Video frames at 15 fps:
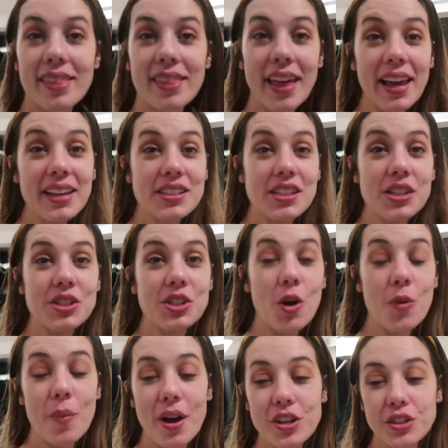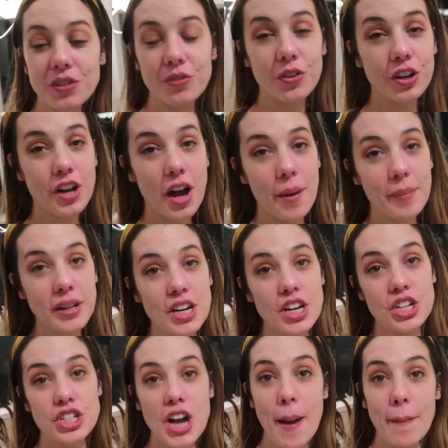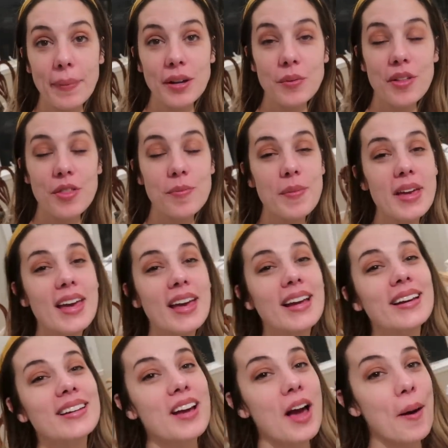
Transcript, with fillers: Thanks so much for coming shopping with me and